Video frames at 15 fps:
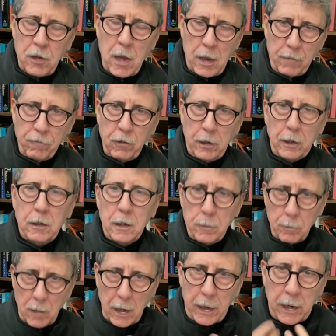conflict in
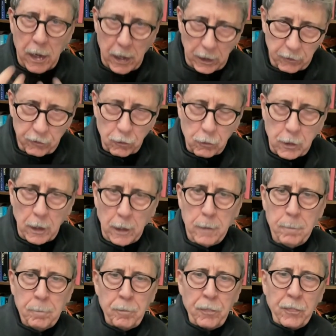my eyes,
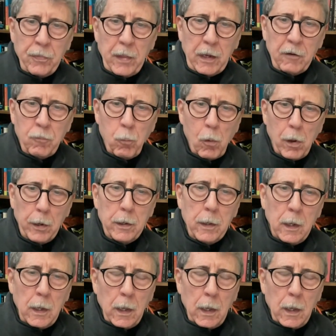okay? That's one.